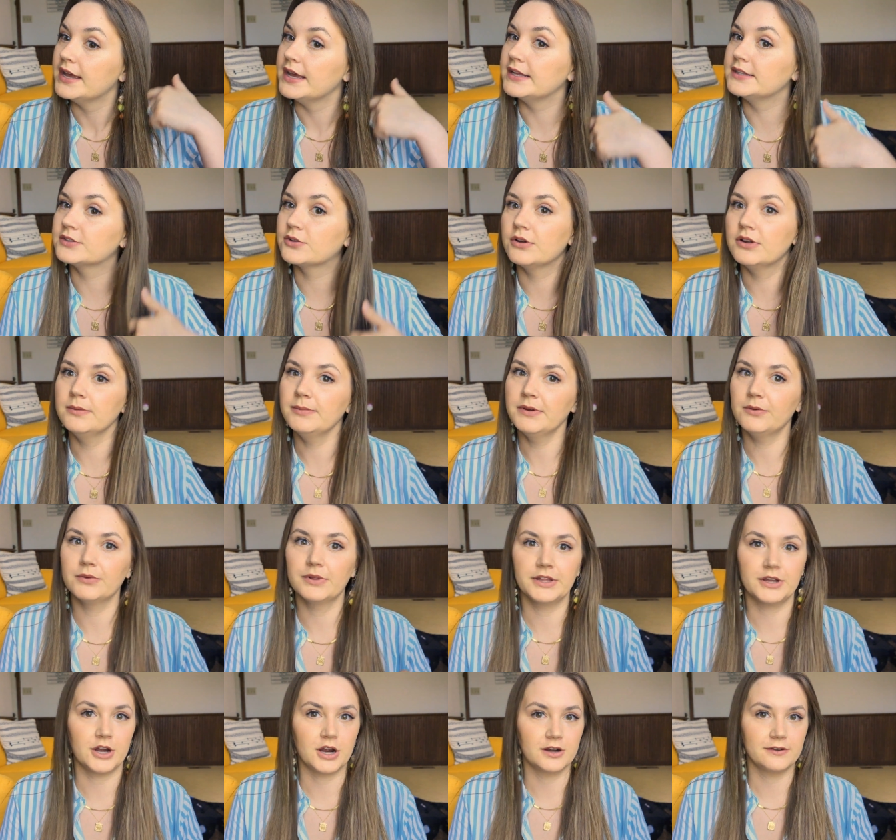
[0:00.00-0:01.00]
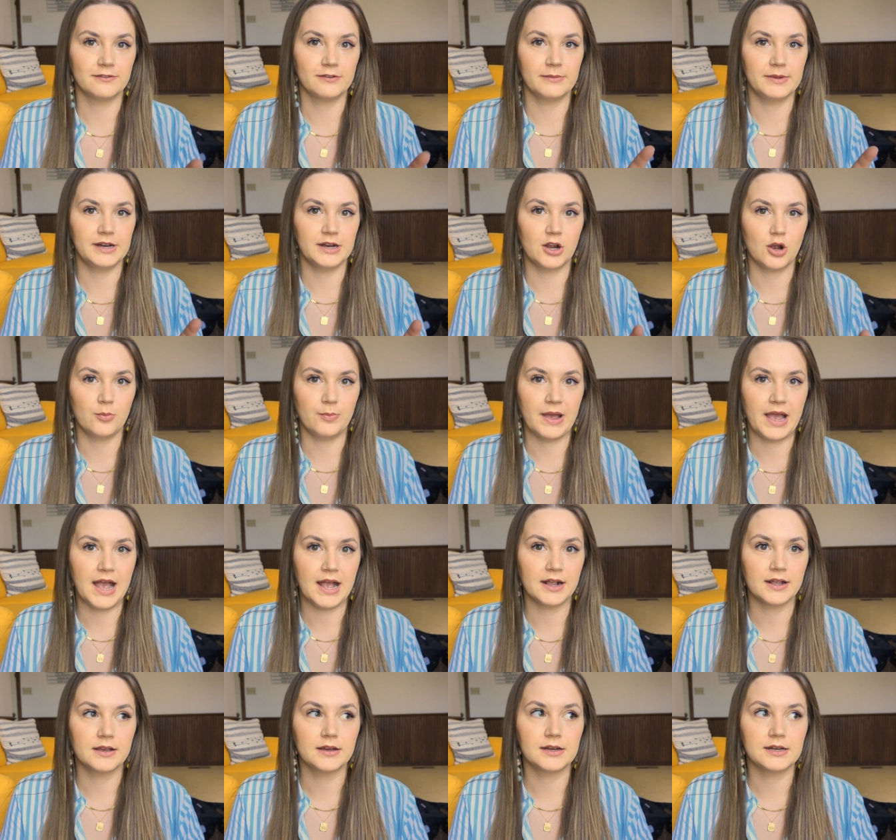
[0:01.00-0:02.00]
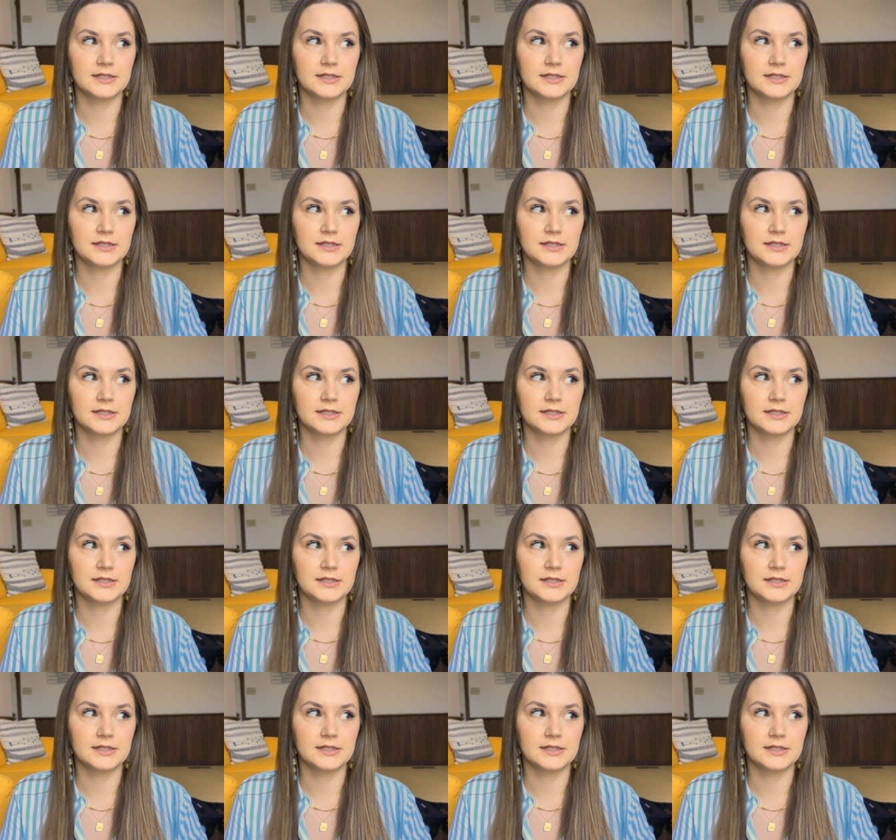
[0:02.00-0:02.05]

It's going to be really hard for me to go back,